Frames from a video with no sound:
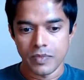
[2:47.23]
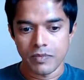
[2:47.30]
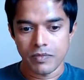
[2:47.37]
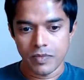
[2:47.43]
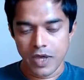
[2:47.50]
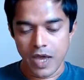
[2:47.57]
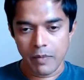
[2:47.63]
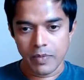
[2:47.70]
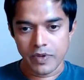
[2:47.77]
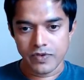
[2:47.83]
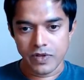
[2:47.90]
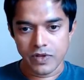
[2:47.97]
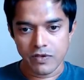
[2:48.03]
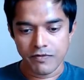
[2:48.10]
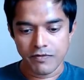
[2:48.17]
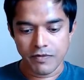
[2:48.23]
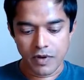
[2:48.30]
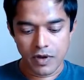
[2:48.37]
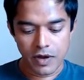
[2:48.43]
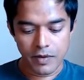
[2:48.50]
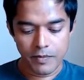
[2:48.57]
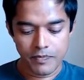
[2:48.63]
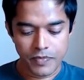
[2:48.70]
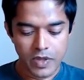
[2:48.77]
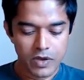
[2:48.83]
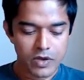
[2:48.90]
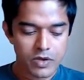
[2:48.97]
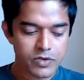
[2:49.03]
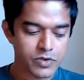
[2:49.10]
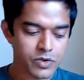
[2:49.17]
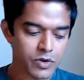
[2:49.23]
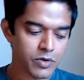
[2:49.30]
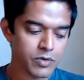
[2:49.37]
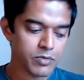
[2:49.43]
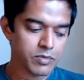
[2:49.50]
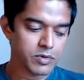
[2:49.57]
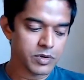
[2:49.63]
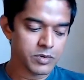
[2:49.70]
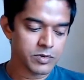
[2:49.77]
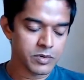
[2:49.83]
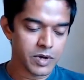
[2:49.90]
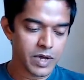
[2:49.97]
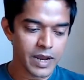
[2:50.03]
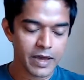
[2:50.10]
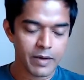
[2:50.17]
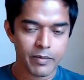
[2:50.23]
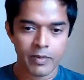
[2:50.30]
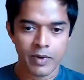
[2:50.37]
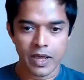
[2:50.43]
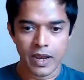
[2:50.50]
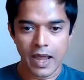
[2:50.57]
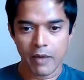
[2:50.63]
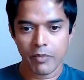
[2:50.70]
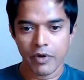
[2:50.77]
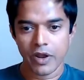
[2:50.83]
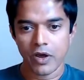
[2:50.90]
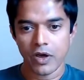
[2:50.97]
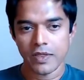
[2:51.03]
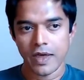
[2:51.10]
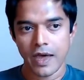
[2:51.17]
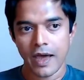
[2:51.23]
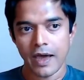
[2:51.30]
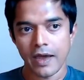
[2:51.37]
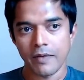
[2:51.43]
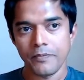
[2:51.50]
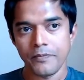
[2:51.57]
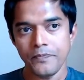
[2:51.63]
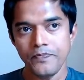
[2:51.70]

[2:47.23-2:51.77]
the app itself. So to elaborate on that,